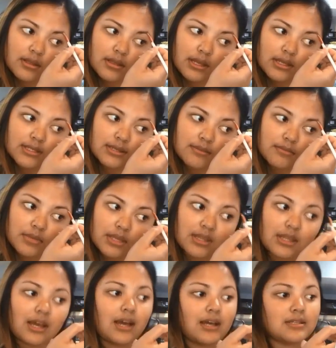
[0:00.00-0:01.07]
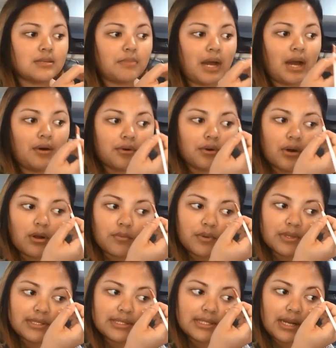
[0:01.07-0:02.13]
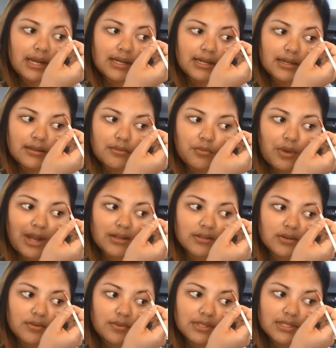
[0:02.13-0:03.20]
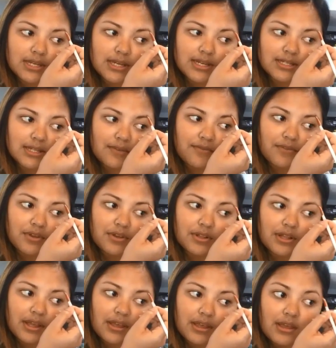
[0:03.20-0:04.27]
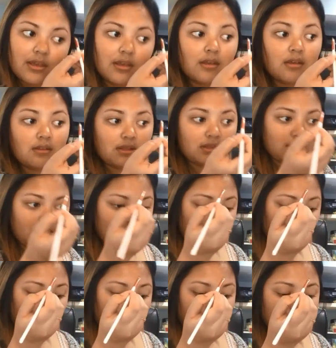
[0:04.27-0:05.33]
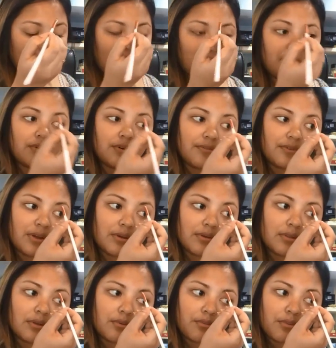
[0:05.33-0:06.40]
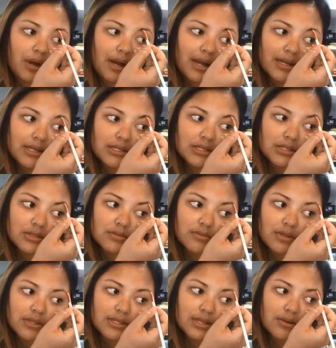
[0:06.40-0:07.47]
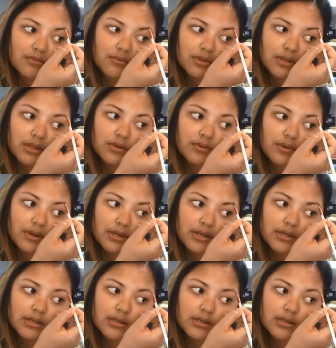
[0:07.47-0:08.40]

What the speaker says: get something that has a powder on one side and then wax on one side, because I feel like this is a good example of it. The wax just runs out really quick.